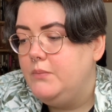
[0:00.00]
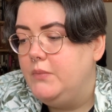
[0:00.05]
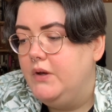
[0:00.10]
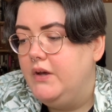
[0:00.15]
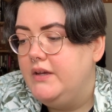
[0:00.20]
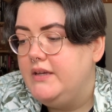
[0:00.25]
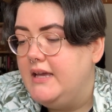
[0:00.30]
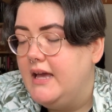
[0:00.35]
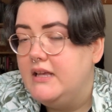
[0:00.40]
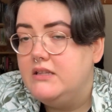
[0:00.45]

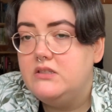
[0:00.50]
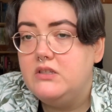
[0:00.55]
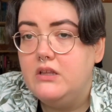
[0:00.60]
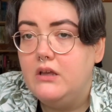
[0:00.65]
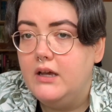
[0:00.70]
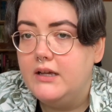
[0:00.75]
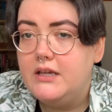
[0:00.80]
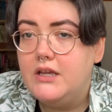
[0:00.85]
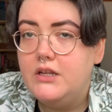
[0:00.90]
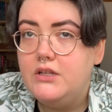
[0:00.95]
But yeah, so
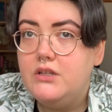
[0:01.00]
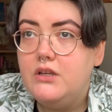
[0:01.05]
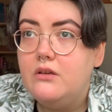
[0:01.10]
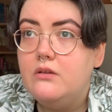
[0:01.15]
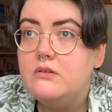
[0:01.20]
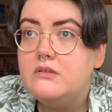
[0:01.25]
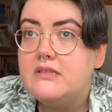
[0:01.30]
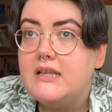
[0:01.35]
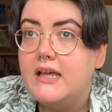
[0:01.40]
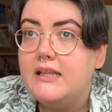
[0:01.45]
I can
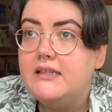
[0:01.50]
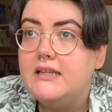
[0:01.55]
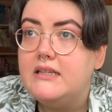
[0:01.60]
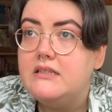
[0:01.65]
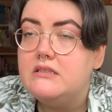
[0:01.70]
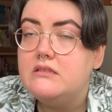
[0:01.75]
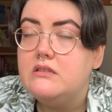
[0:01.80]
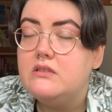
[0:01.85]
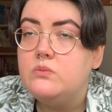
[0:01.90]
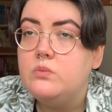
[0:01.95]
use that
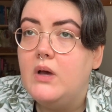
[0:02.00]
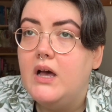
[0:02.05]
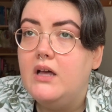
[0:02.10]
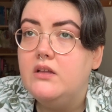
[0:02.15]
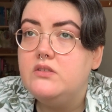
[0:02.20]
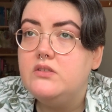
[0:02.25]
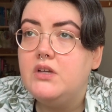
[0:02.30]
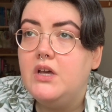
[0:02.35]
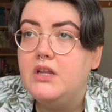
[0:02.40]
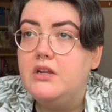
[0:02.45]
list as well
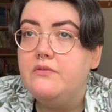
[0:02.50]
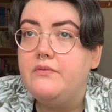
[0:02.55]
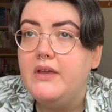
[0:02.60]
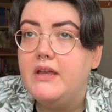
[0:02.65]
to kind of